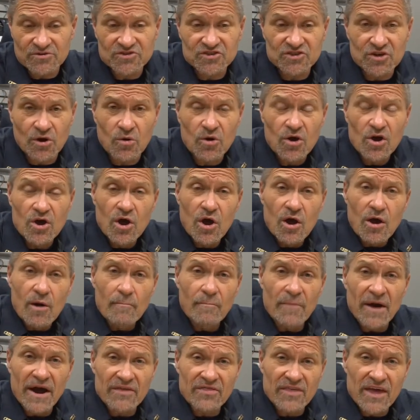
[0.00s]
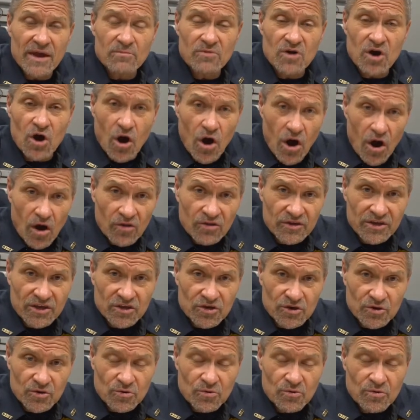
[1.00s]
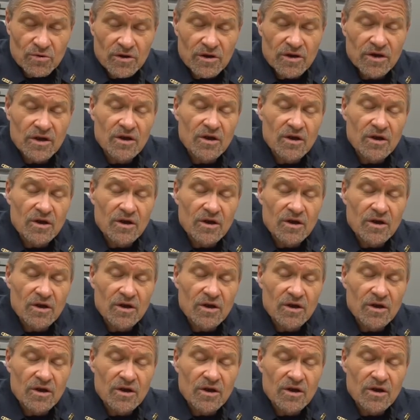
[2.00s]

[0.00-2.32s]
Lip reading: So by them calling you